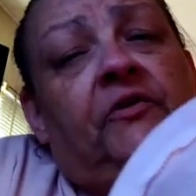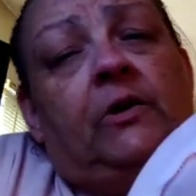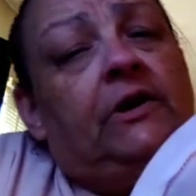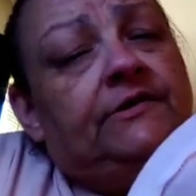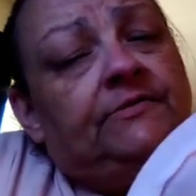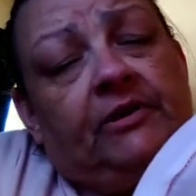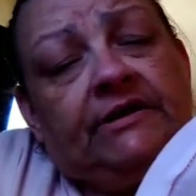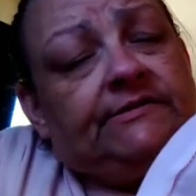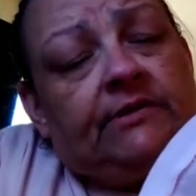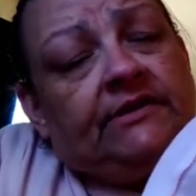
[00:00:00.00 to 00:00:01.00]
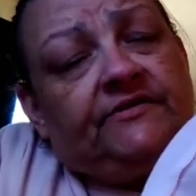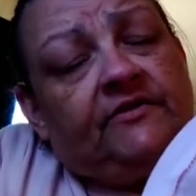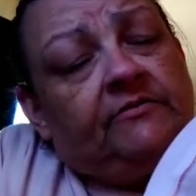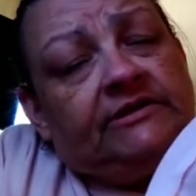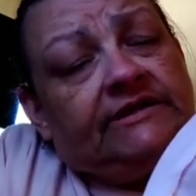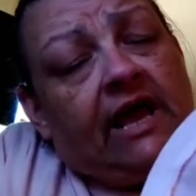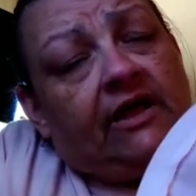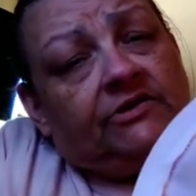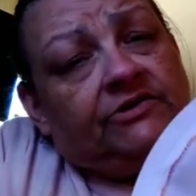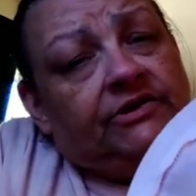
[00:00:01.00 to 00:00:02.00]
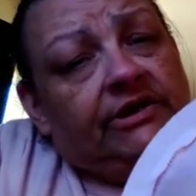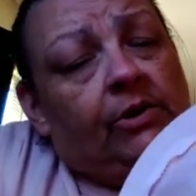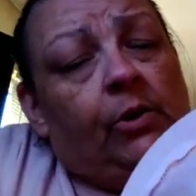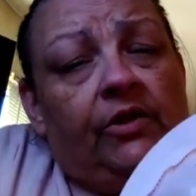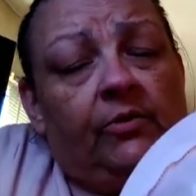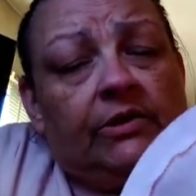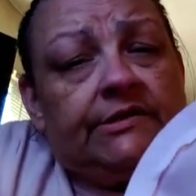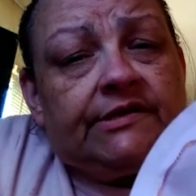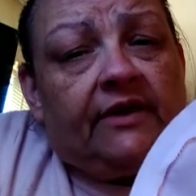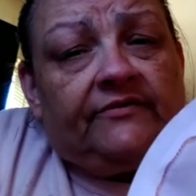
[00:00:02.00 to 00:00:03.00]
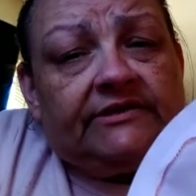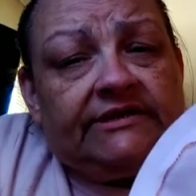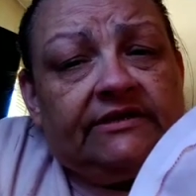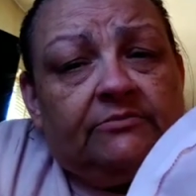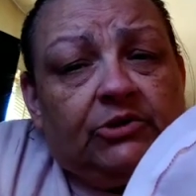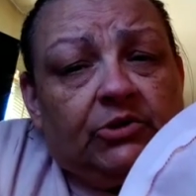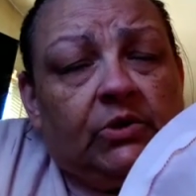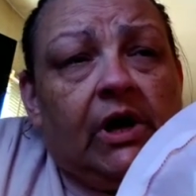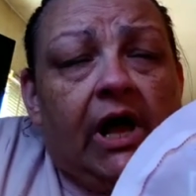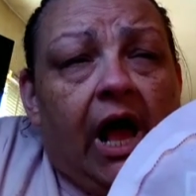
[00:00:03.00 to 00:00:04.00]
the ones price-wise from the Dollar Tree or the ones off of Temu.